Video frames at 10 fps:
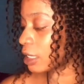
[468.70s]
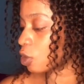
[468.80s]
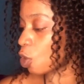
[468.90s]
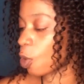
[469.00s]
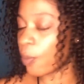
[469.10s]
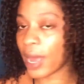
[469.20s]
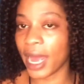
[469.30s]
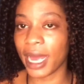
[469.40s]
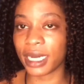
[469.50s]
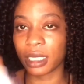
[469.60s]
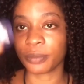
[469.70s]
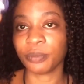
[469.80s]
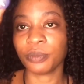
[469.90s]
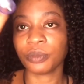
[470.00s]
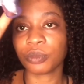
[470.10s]
soap, and
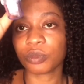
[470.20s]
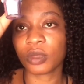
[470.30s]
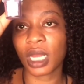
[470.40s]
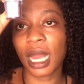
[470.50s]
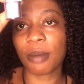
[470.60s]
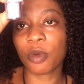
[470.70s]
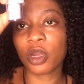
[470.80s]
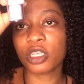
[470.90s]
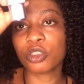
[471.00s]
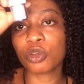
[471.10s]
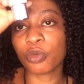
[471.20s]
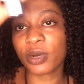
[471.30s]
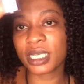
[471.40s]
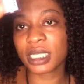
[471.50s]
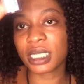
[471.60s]
I'm going to
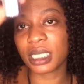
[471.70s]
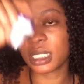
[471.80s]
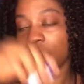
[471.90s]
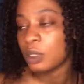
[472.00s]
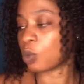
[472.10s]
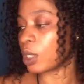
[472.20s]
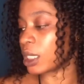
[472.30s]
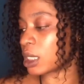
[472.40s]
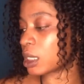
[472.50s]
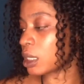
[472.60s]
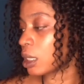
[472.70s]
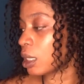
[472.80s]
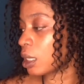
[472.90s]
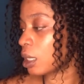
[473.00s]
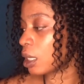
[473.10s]
rinse this with
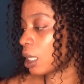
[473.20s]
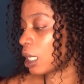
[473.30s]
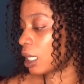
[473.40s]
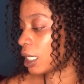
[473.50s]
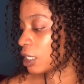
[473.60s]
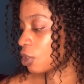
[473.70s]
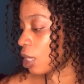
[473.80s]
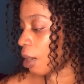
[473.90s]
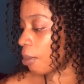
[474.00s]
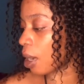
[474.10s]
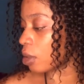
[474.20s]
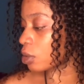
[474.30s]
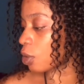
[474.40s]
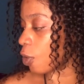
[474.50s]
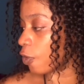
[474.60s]
a little amount
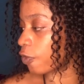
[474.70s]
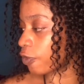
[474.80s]
of